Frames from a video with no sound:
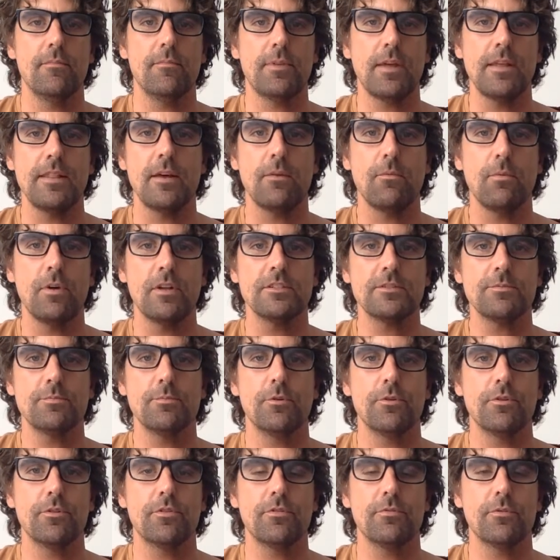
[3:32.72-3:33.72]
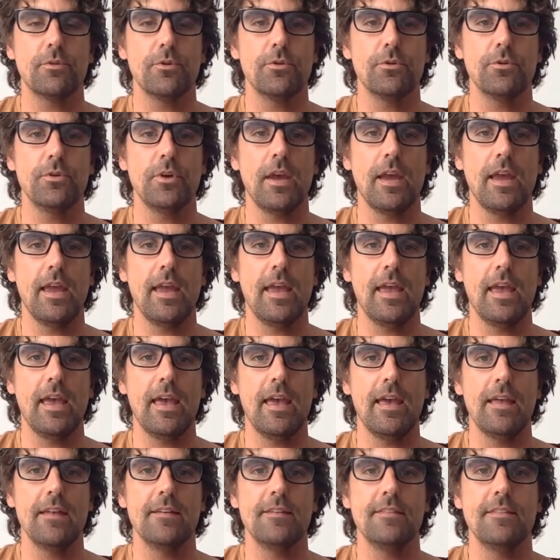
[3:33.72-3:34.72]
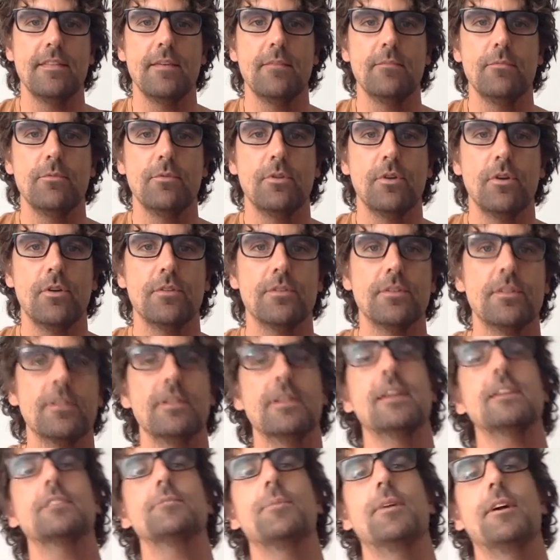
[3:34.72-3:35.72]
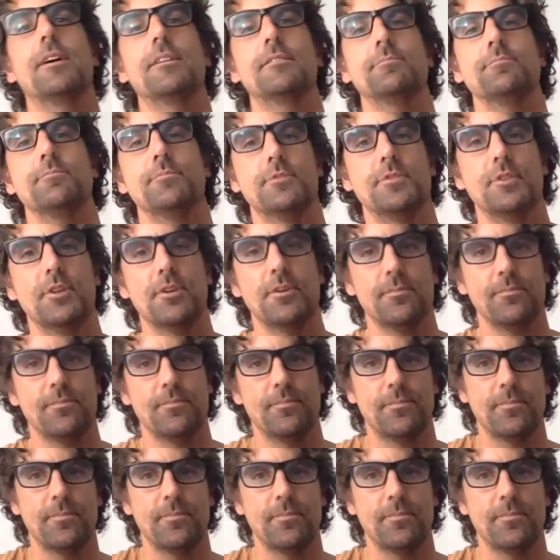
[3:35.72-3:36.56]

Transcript: that once more through, and then we'll go on to the next part. So.